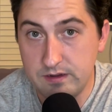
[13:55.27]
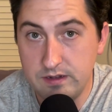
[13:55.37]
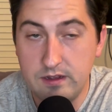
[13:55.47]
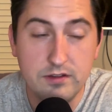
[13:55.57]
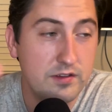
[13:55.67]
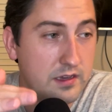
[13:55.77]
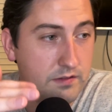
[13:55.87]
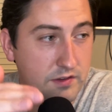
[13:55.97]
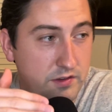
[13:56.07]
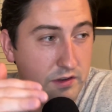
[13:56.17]
It doesn't give
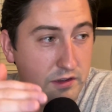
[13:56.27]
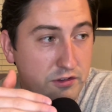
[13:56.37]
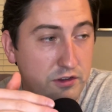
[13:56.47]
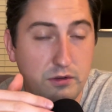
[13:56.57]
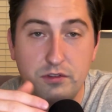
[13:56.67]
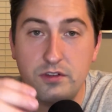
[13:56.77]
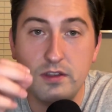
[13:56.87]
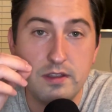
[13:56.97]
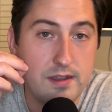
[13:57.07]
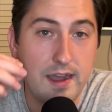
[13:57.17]
us an excuse to
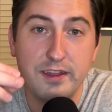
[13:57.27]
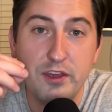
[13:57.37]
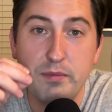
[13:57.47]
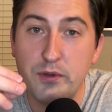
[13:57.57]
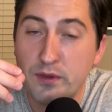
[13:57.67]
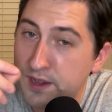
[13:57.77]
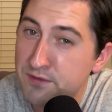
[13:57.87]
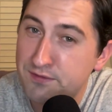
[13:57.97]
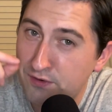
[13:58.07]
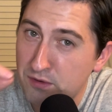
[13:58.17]
not communicate
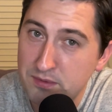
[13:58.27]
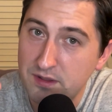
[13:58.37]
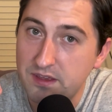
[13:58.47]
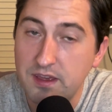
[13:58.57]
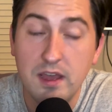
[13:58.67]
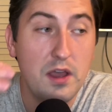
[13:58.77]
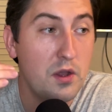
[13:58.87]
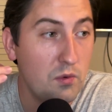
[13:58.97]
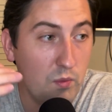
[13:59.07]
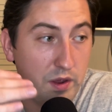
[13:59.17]
verbally
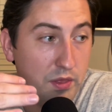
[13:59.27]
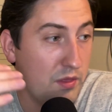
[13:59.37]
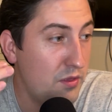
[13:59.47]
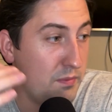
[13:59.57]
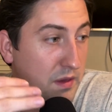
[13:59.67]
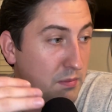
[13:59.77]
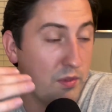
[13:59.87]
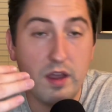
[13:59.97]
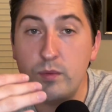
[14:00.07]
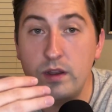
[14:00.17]
with the people
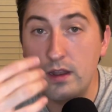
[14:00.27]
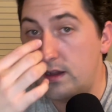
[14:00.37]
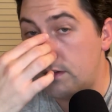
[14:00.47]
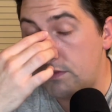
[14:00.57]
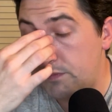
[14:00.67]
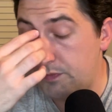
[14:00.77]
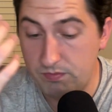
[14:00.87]
that we love.